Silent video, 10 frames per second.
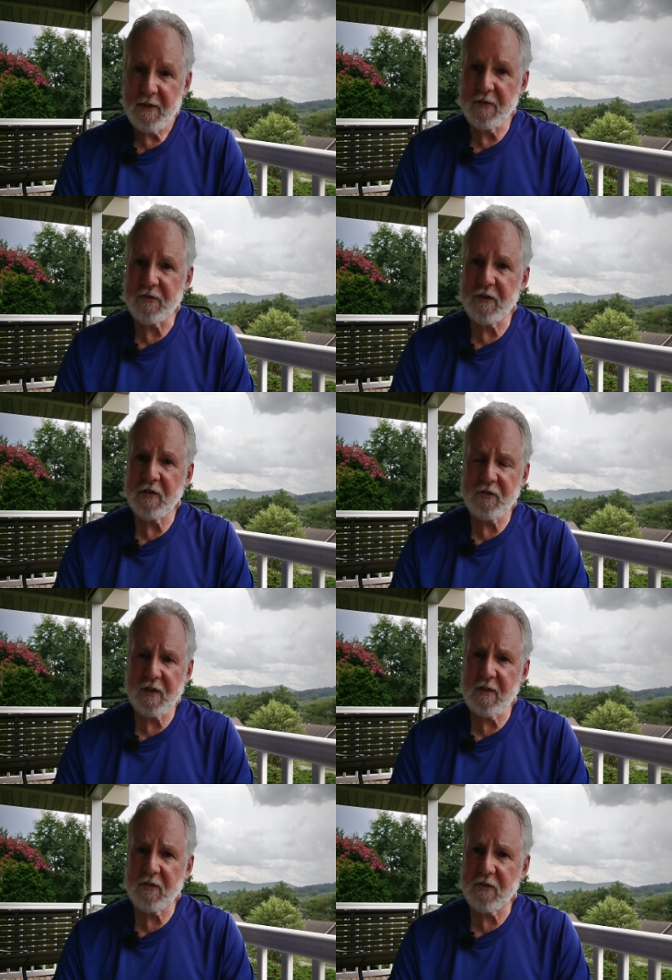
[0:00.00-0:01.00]
You see,
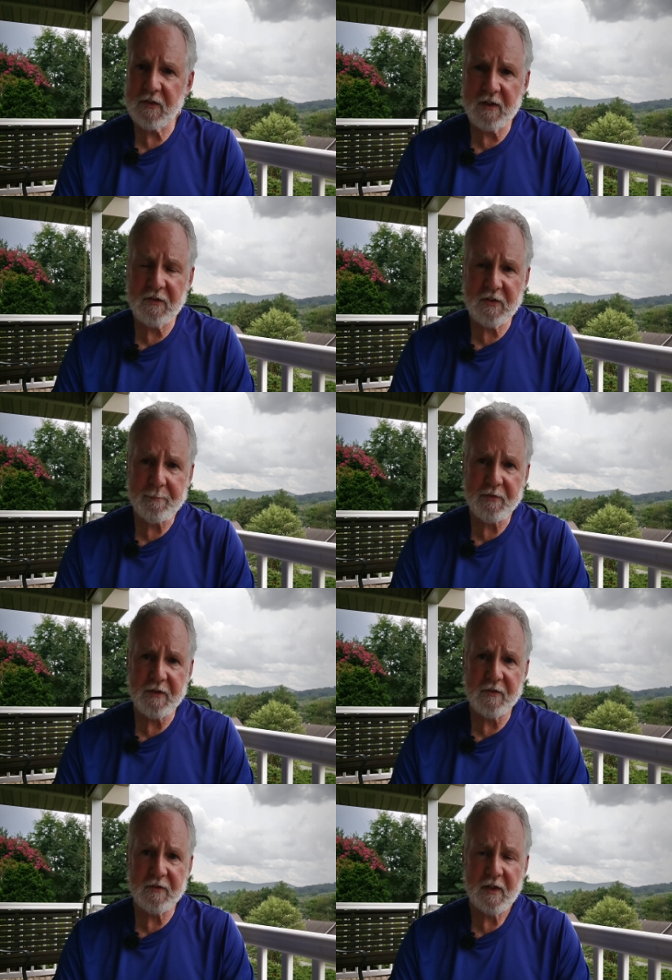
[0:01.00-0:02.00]
Jesus accepts
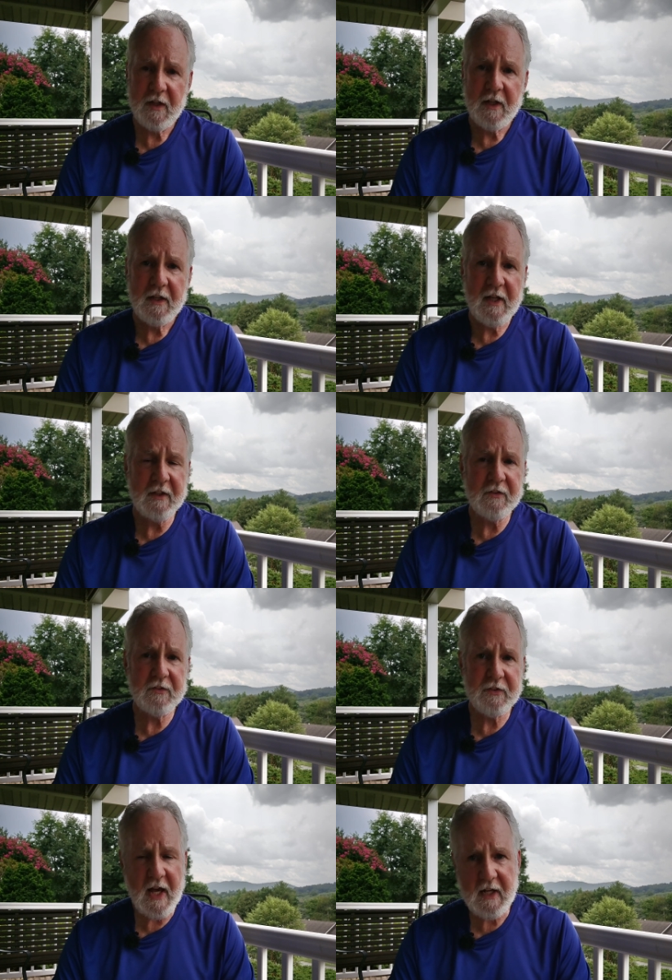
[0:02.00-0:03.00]
us
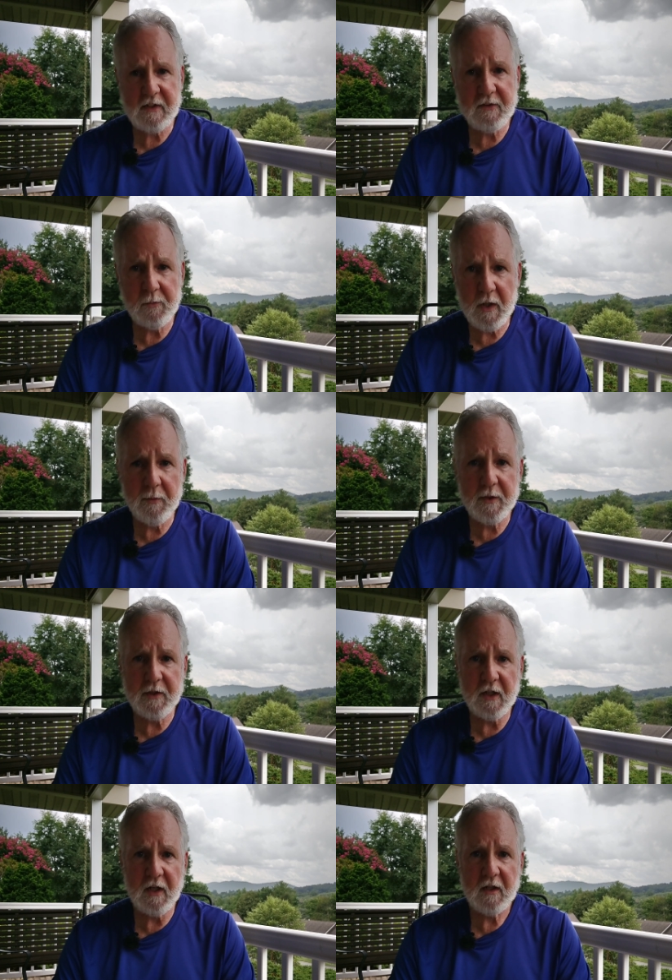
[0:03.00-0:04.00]
exactly where we
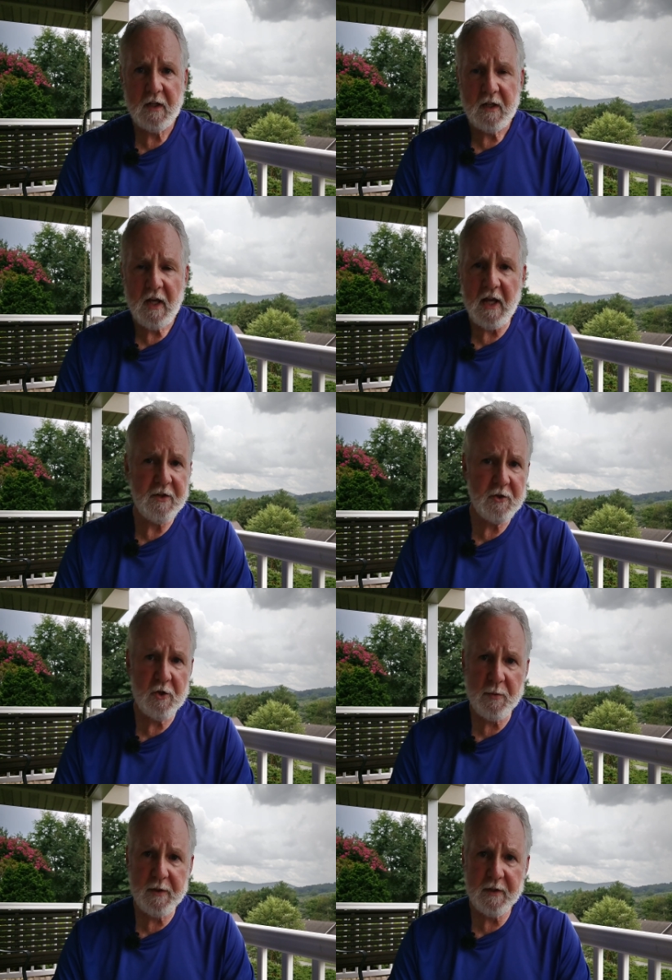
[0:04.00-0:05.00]
are and
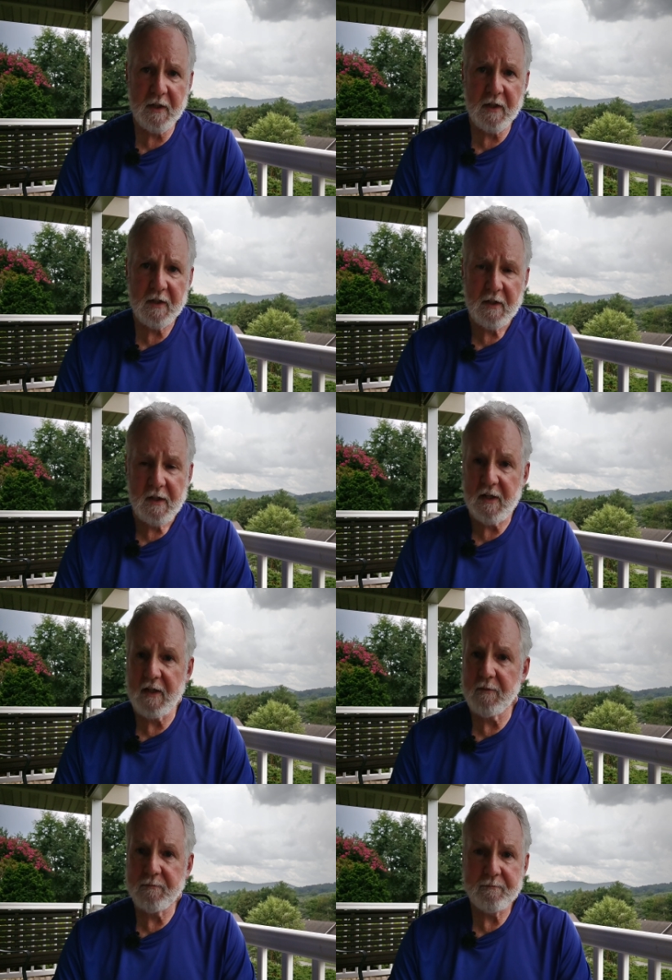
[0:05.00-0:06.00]
who we are
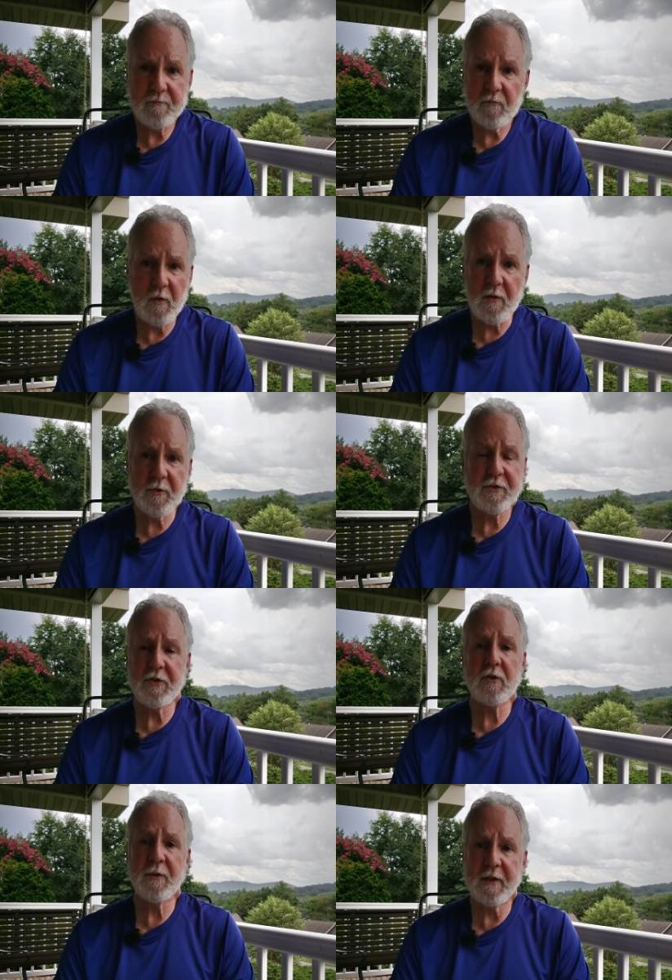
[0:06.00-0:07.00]
and what we're
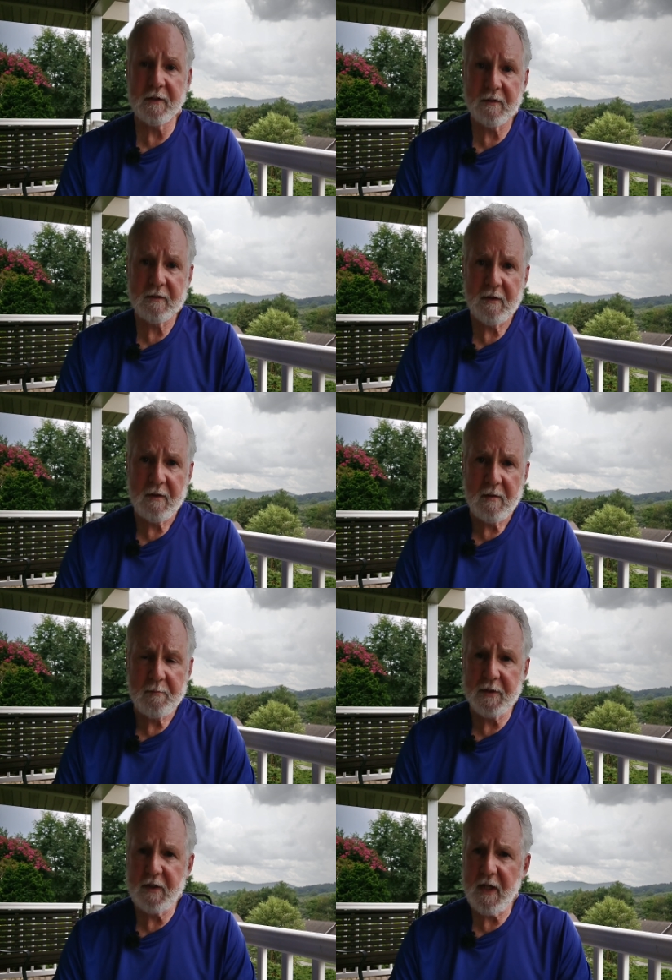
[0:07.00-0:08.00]
doing,
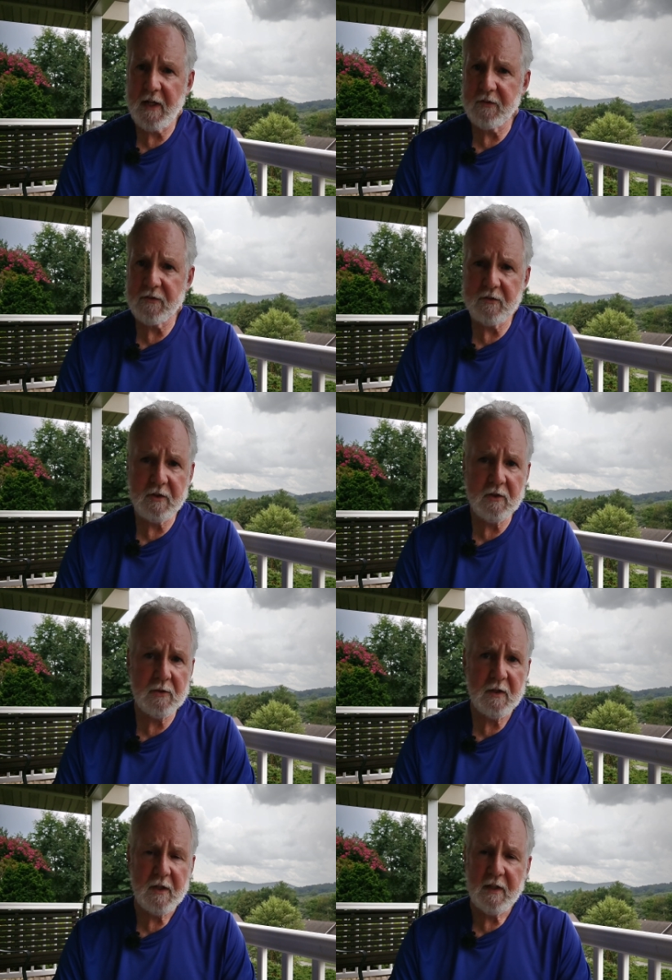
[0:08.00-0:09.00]
but he has
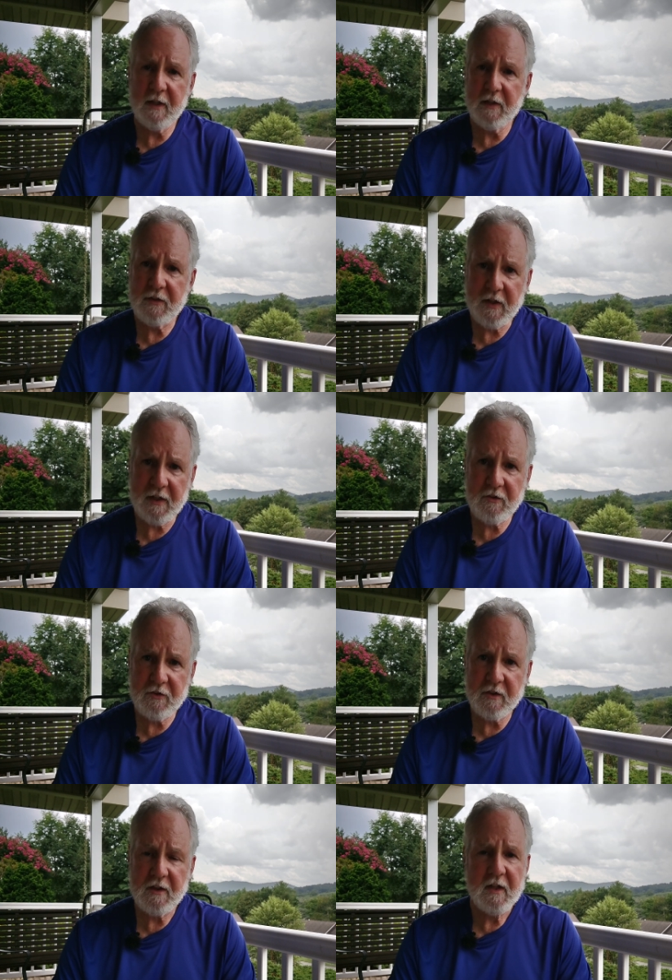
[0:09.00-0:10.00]
no
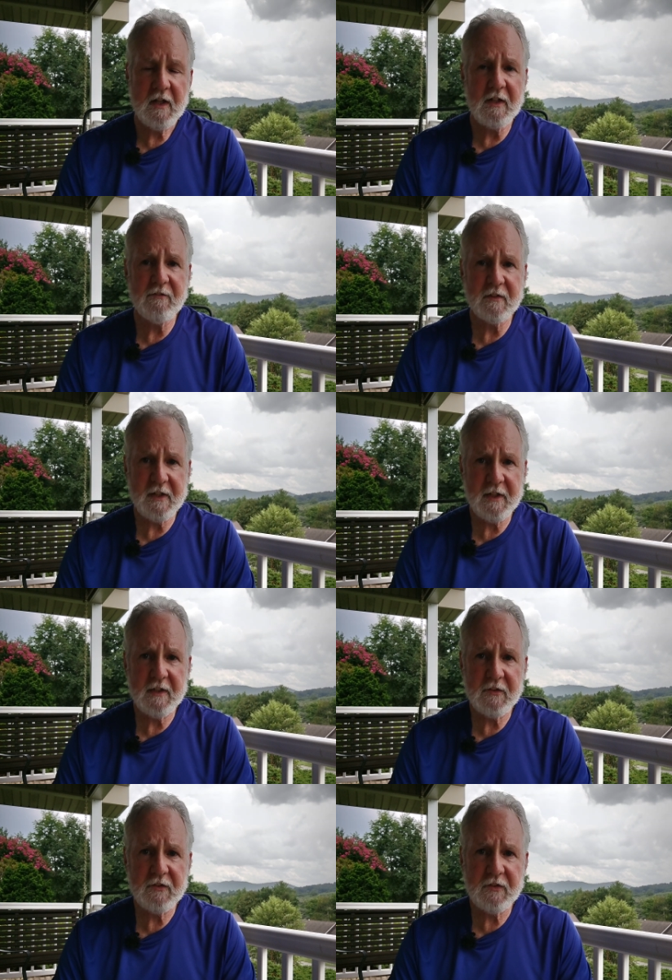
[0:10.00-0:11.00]
intention of
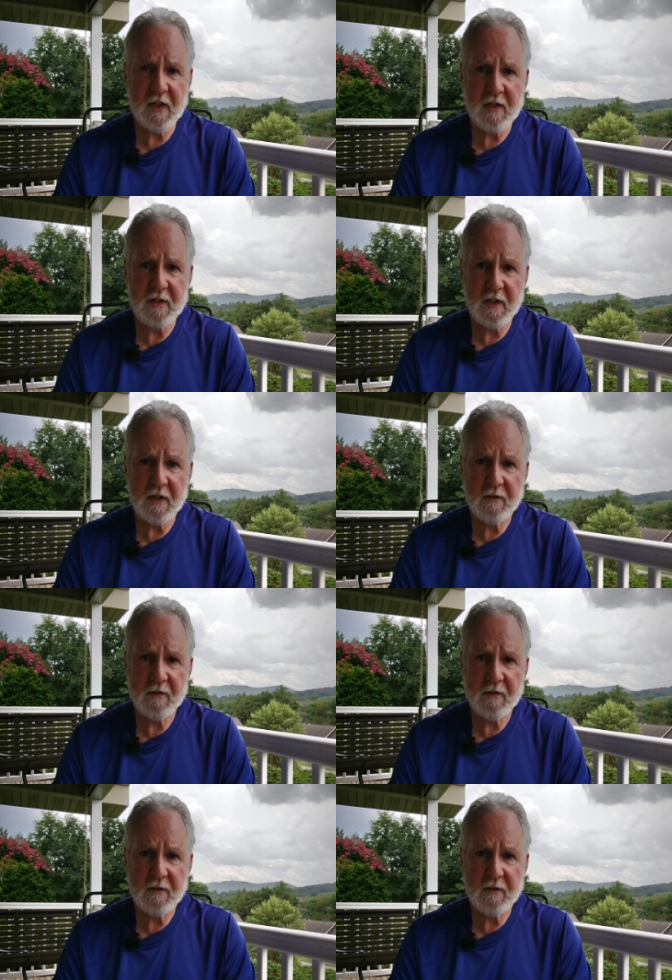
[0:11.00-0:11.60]
letting us stay there.